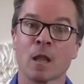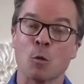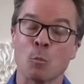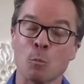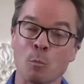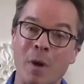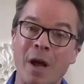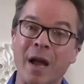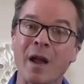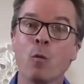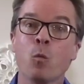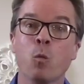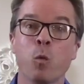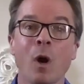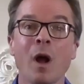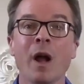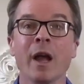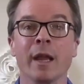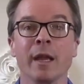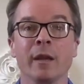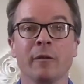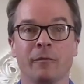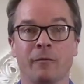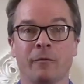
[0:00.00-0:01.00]
My
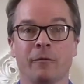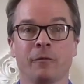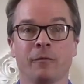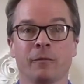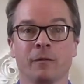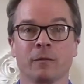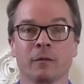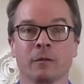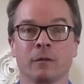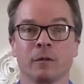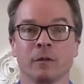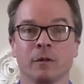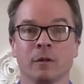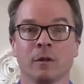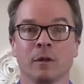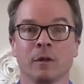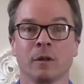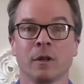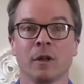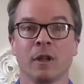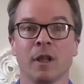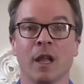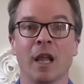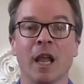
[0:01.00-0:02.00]
wife
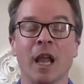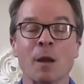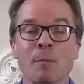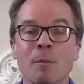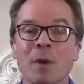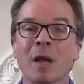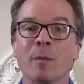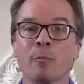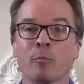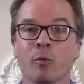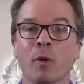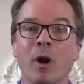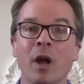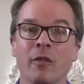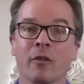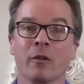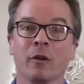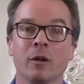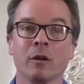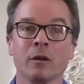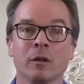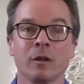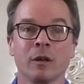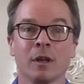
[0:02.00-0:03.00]
and my
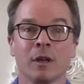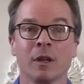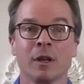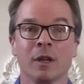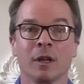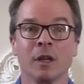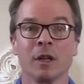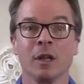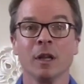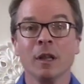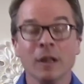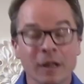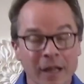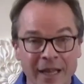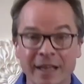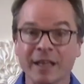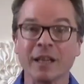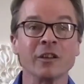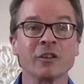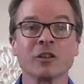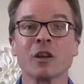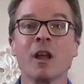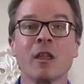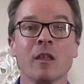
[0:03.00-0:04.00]
brother like
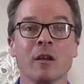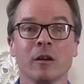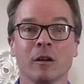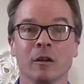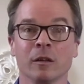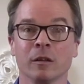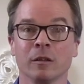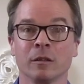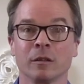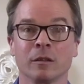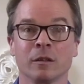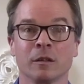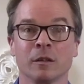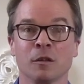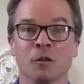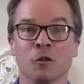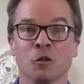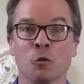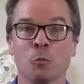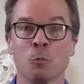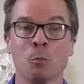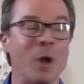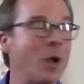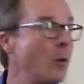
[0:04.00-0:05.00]
each other.
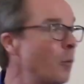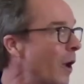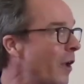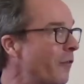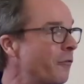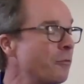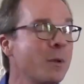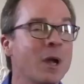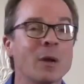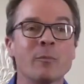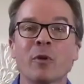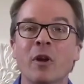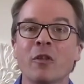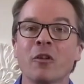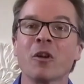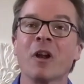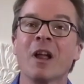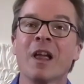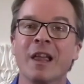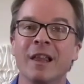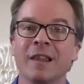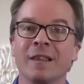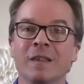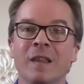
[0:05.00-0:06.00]
My wife and my brother
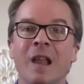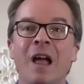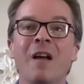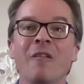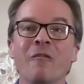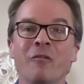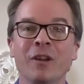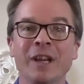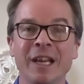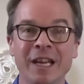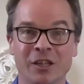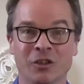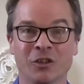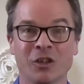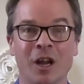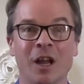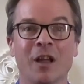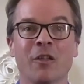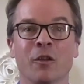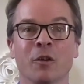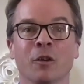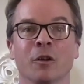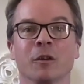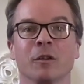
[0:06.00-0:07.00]
love each
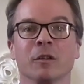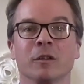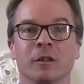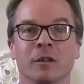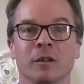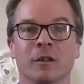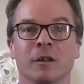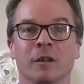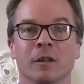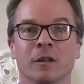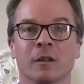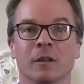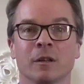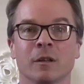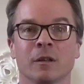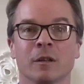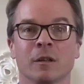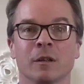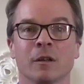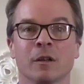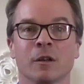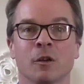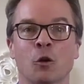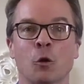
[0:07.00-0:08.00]
other.
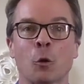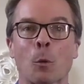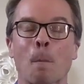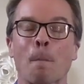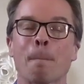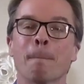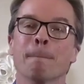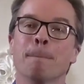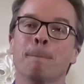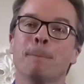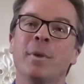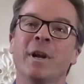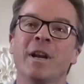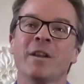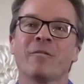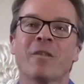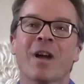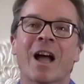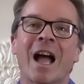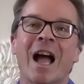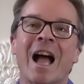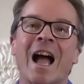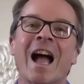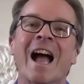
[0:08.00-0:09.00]
But if
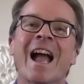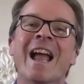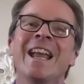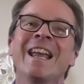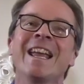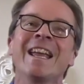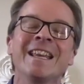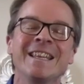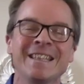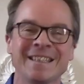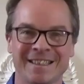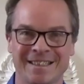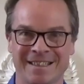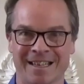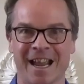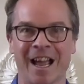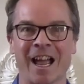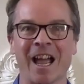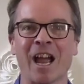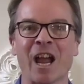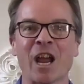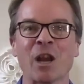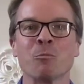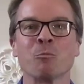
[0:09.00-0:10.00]
I had
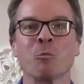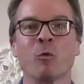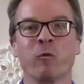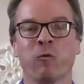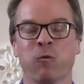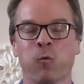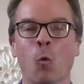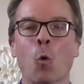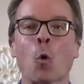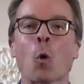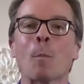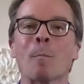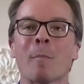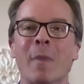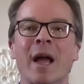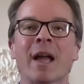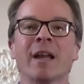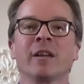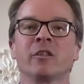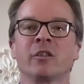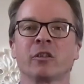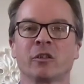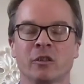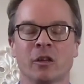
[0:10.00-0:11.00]
died before
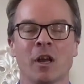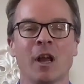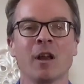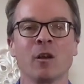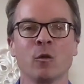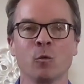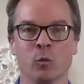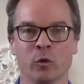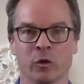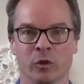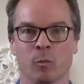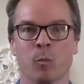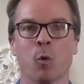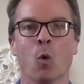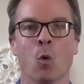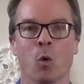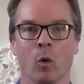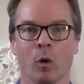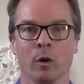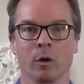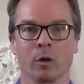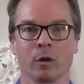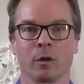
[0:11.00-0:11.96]
my son was born,